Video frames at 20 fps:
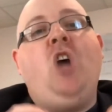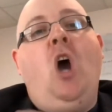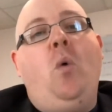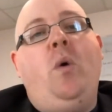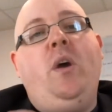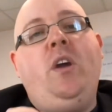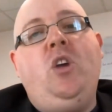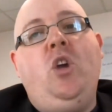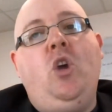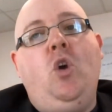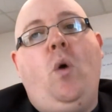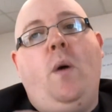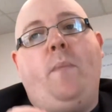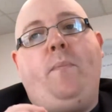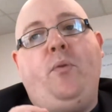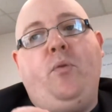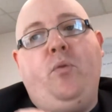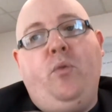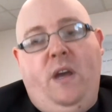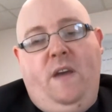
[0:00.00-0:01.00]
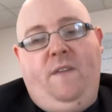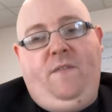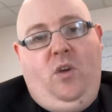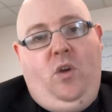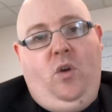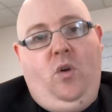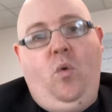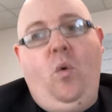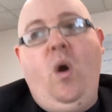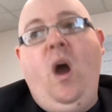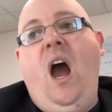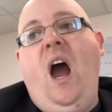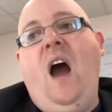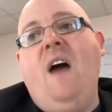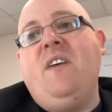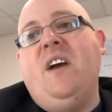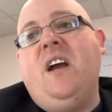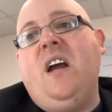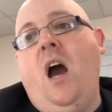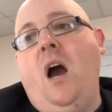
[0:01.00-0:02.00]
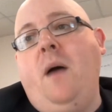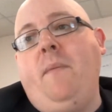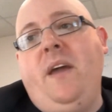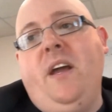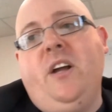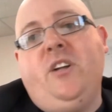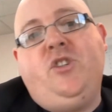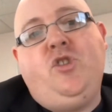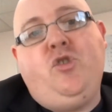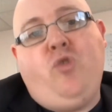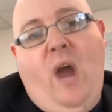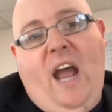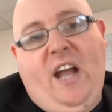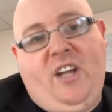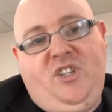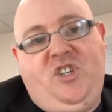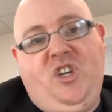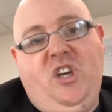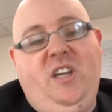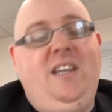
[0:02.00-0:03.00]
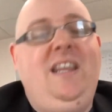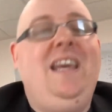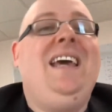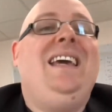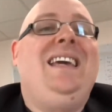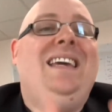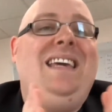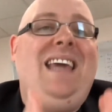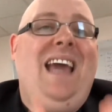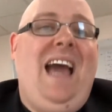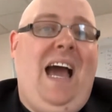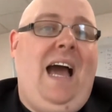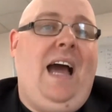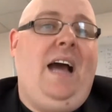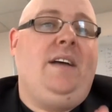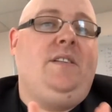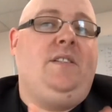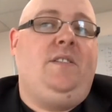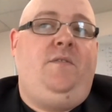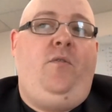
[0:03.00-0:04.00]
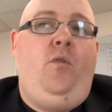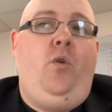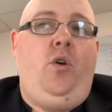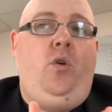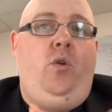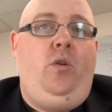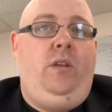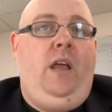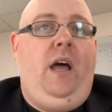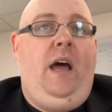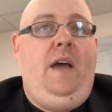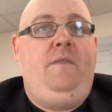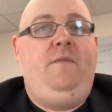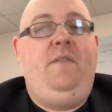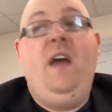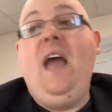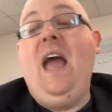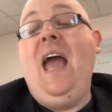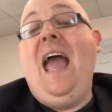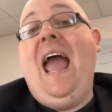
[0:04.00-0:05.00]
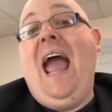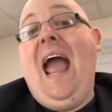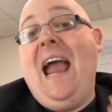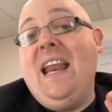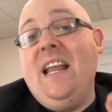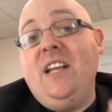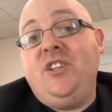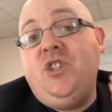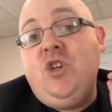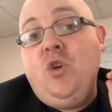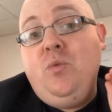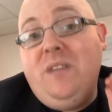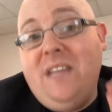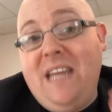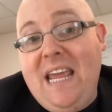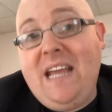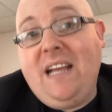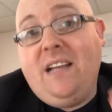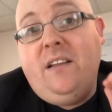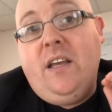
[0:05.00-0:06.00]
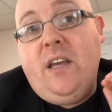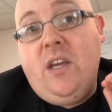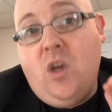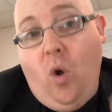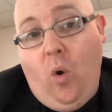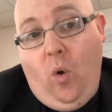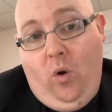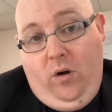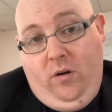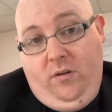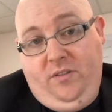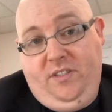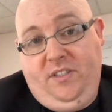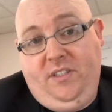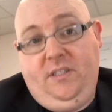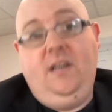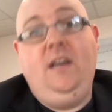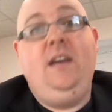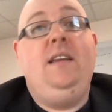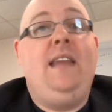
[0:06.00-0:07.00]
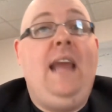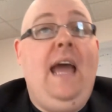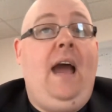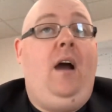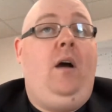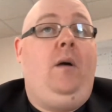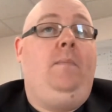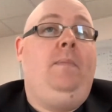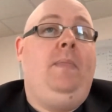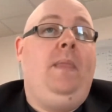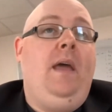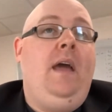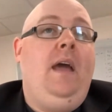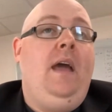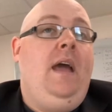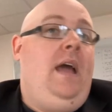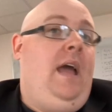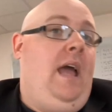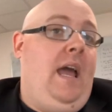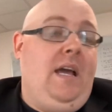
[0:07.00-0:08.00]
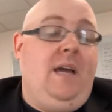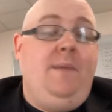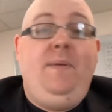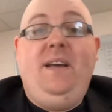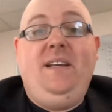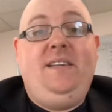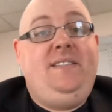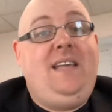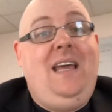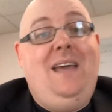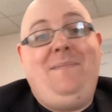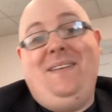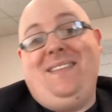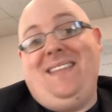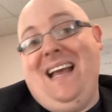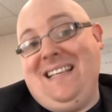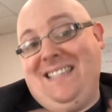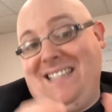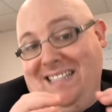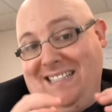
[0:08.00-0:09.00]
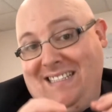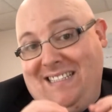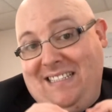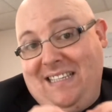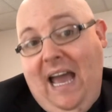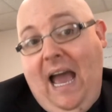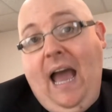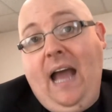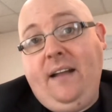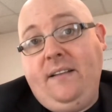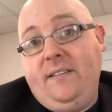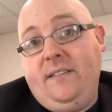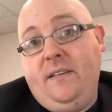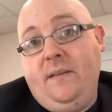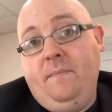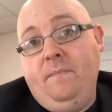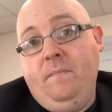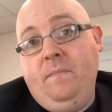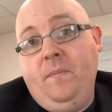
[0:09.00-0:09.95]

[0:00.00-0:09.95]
Showing you a preview of a coming attraction he has for your life. And it's uniquely yours. Now, it could be a statement that's exact,